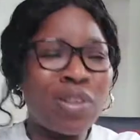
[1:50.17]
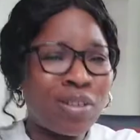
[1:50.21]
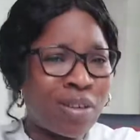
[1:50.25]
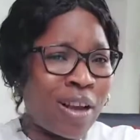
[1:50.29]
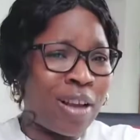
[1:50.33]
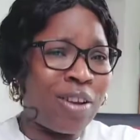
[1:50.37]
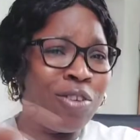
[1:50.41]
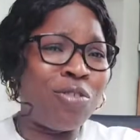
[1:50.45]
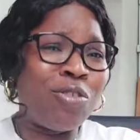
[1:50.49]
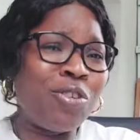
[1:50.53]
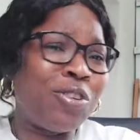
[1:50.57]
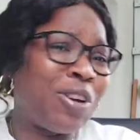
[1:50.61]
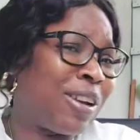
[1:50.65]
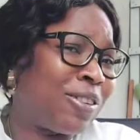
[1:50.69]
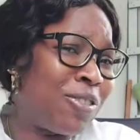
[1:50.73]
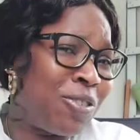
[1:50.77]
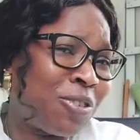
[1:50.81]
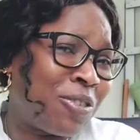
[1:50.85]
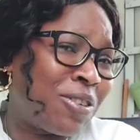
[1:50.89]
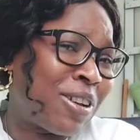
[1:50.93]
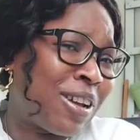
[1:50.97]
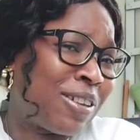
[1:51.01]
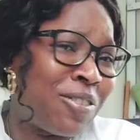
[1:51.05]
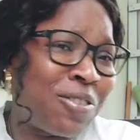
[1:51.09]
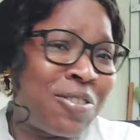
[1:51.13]
I
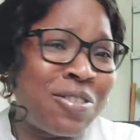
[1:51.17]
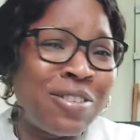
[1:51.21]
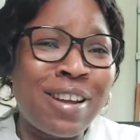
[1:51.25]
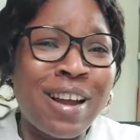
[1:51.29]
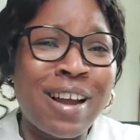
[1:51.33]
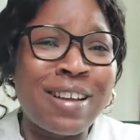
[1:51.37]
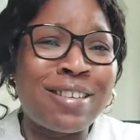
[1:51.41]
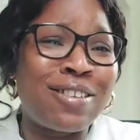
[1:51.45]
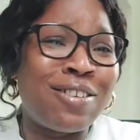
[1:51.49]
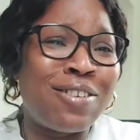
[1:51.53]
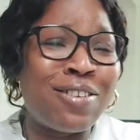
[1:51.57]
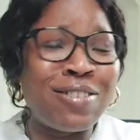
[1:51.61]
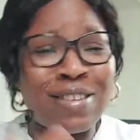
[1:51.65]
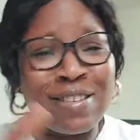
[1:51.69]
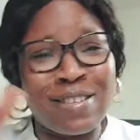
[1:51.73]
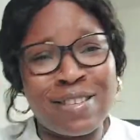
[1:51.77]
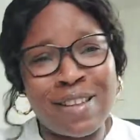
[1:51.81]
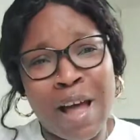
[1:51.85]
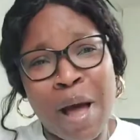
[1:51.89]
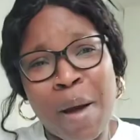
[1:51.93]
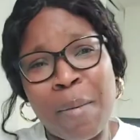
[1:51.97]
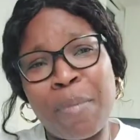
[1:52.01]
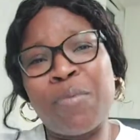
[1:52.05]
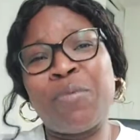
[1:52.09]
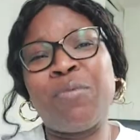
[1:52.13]
told you guys a lot has
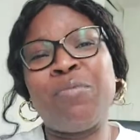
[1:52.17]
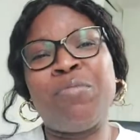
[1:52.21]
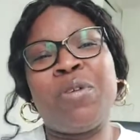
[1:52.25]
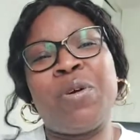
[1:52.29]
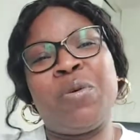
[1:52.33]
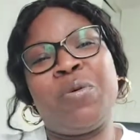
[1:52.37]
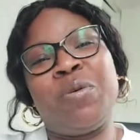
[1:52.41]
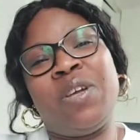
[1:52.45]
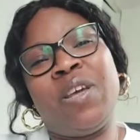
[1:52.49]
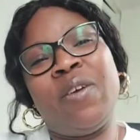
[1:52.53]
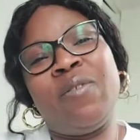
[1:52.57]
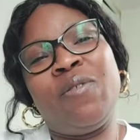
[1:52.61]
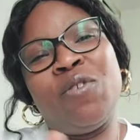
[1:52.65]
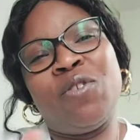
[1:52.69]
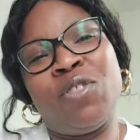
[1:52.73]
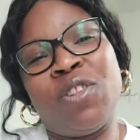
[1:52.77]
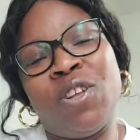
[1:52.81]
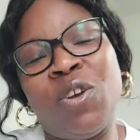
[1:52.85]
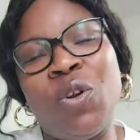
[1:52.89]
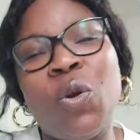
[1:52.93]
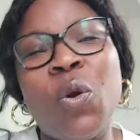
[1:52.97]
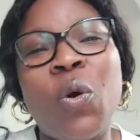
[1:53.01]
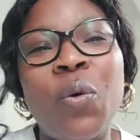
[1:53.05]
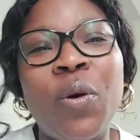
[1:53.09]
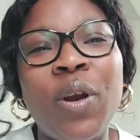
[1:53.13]
happened. They will give God the
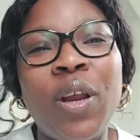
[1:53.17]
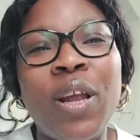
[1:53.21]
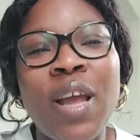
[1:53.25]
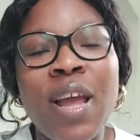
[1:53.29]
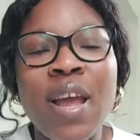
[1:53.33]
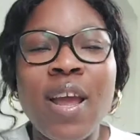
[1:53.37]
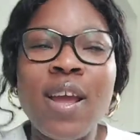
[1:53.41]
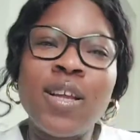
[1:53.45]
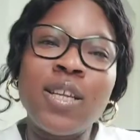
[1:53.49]
glory.